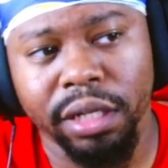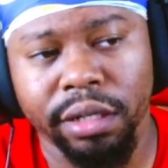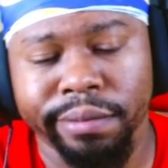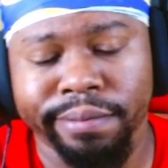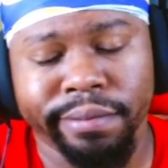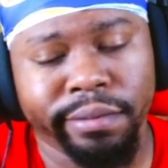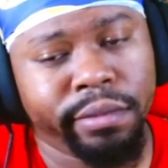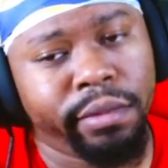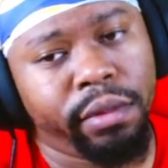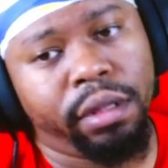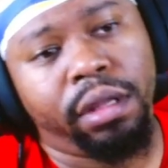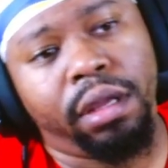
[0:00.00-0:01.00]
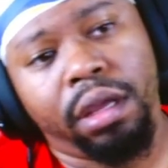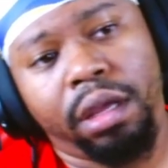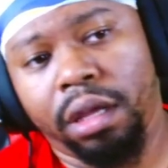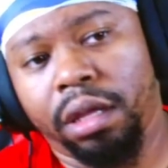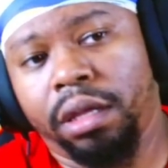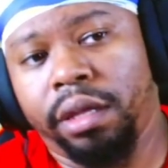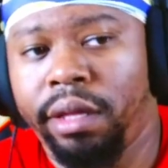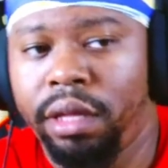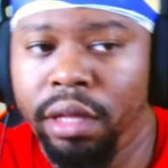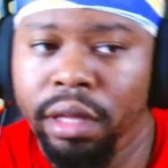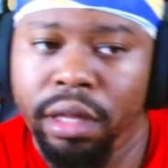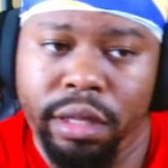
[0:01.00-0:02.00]
doll at Makaland Horse Carriage
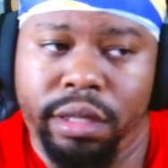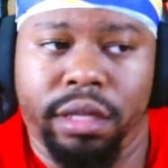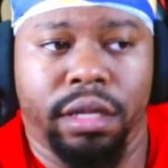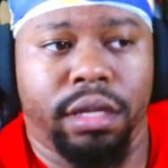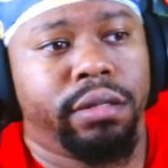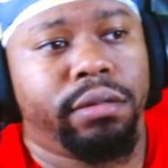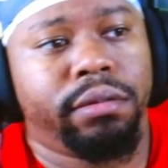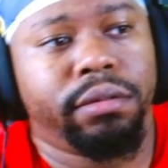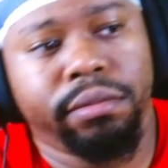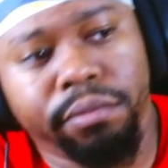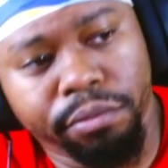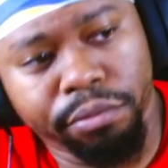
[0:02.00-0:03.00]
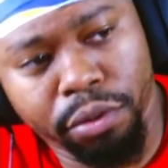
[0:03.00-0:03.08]
Museum. Now, speaking